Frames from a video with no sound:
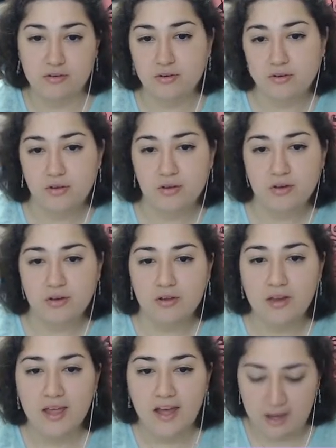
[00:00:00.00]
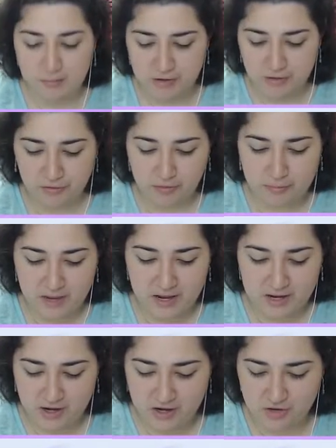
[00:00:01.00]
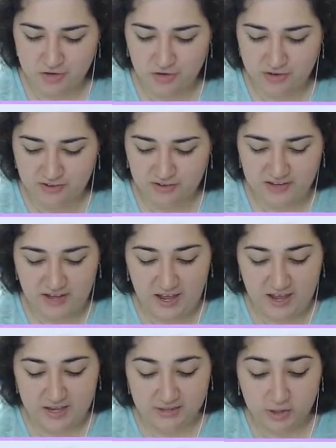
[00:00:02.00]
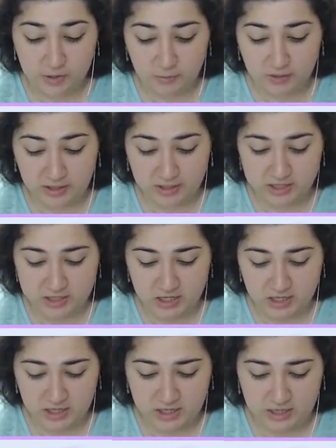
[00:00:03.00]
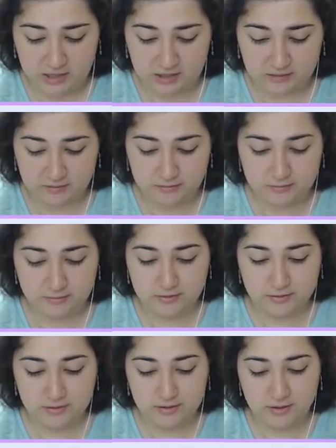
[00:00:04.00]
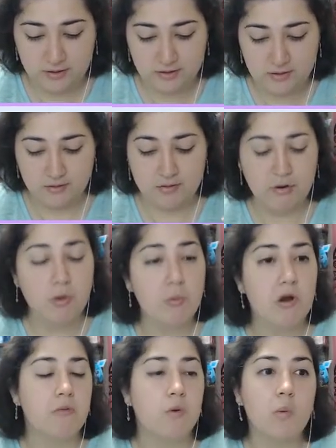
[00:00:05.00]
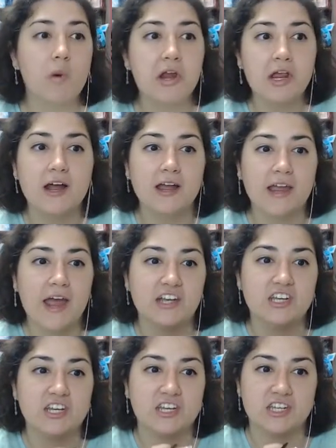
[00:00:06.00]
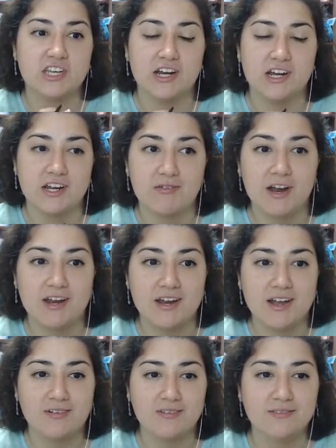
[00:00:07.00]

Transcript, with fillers: Dun, dun. Hi, Music Man. How are you doing today? Look, we got a shiny. Well, we're, we're working on catching the shiny right now.